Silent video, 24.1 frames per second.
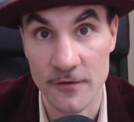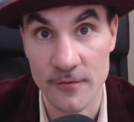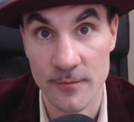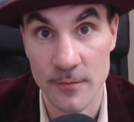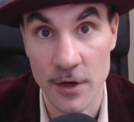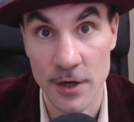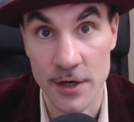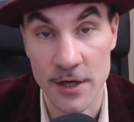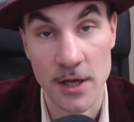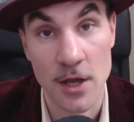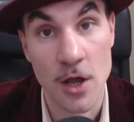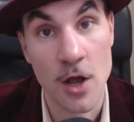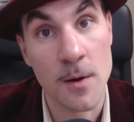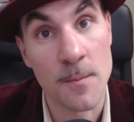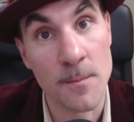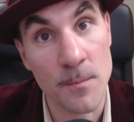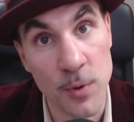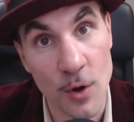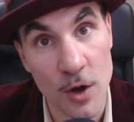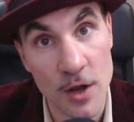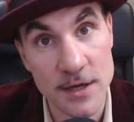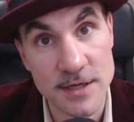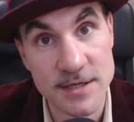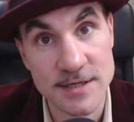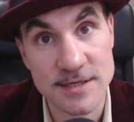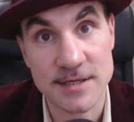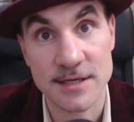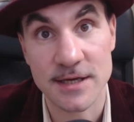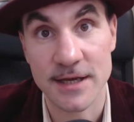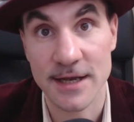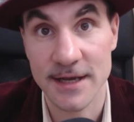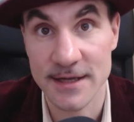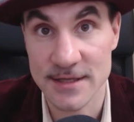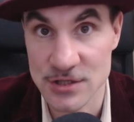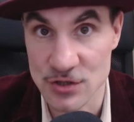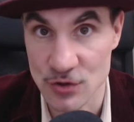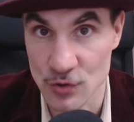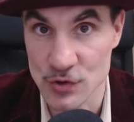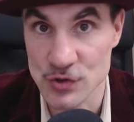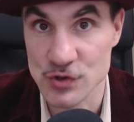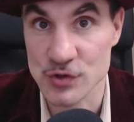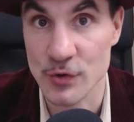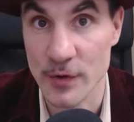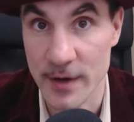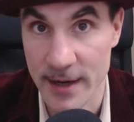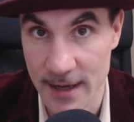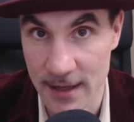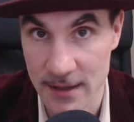money. Plus, it's
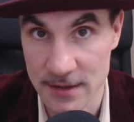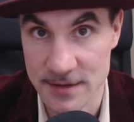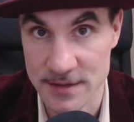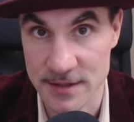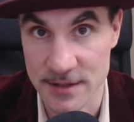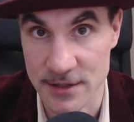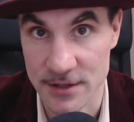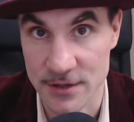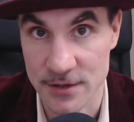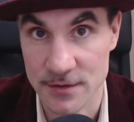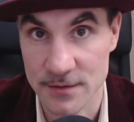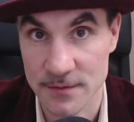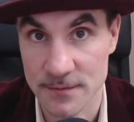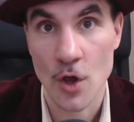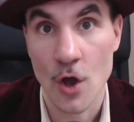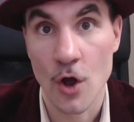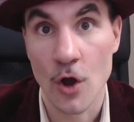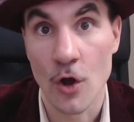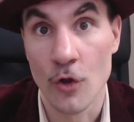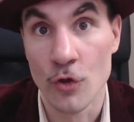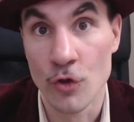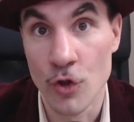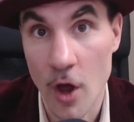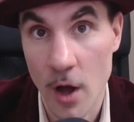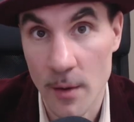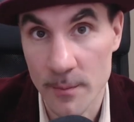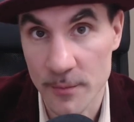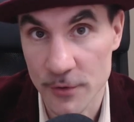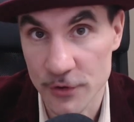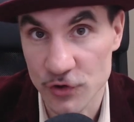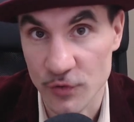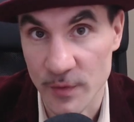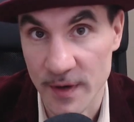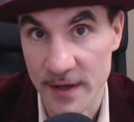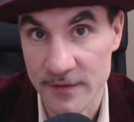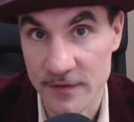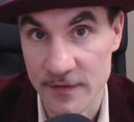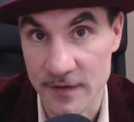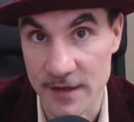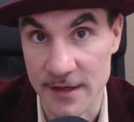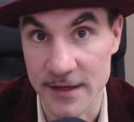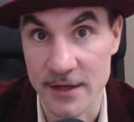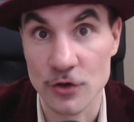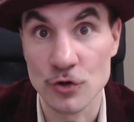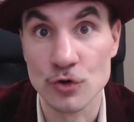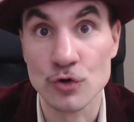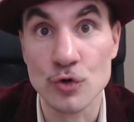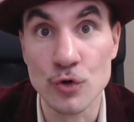also healthier. Number 20,
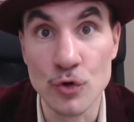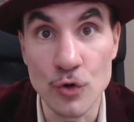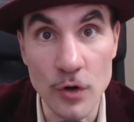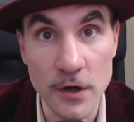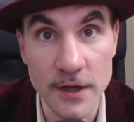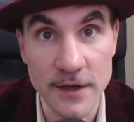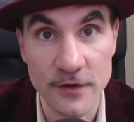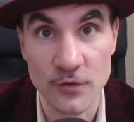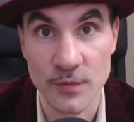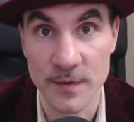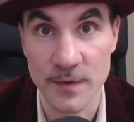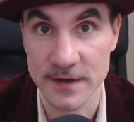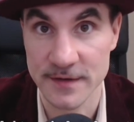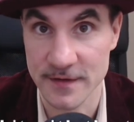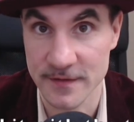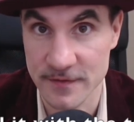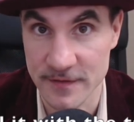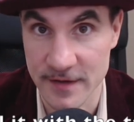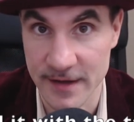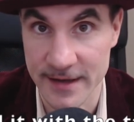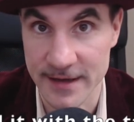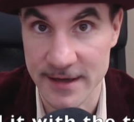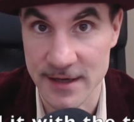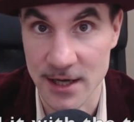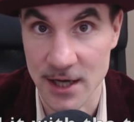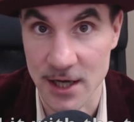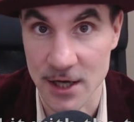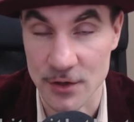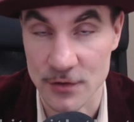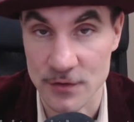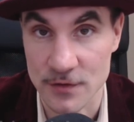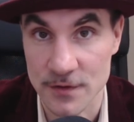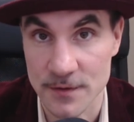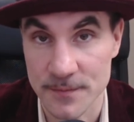cool it with the takeout.